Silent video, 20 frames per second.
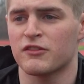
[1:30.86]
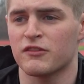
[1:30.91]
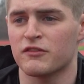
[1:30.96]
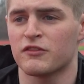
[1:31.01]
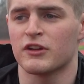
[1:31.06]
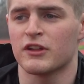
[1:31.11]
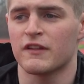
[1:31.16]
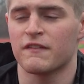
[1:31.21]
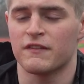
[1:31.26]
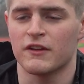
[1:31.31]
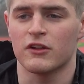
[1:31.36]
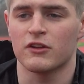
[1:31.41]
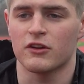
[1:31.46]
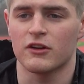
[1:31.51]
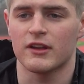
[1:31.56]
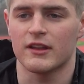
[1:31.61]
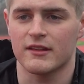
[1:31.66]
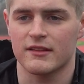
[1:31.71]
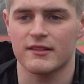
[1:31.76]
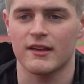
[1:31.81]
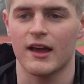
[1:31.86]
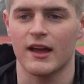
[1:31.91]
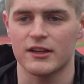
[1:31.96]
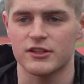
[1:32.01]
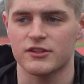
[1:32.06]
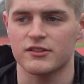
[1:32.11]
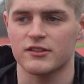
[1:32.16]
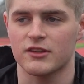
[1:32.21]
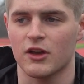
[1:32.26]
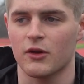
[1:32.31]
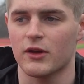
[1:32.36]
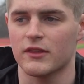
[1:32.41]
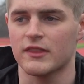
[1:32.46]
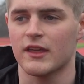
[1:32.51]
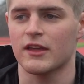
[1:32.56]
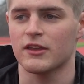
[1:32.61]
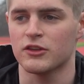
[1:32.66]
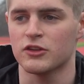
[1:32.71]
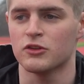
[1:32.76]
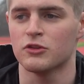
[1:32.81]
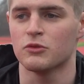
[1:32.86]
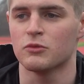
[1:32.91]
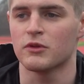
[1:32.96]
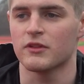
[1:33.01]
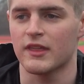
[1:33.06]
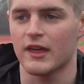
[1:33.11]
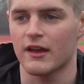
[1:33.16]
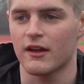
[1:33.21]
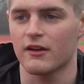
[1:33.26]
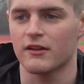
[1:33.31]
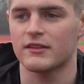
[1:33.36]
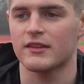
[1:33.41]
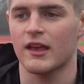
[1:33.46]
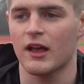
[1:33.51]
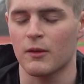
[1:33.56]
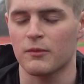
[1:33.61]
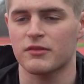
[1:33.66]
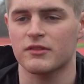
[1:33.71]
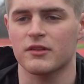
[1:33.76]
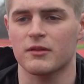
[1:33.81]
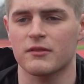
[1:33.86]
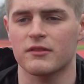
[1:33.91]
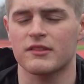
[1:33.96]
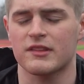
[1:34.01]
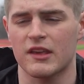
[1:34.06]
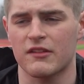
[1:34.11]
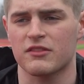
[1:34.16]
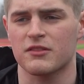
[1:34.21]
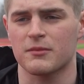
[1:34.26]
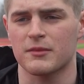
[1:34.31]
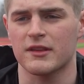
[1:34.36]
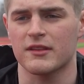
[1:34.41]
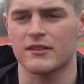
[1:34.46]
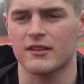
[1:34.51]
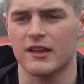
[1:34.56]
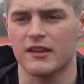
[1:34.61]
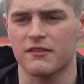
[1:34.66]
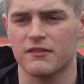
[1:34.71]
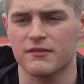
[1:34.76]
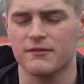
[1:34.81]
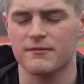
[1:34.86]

you really feel good inside just knowing that you were there to help so save somebody's life.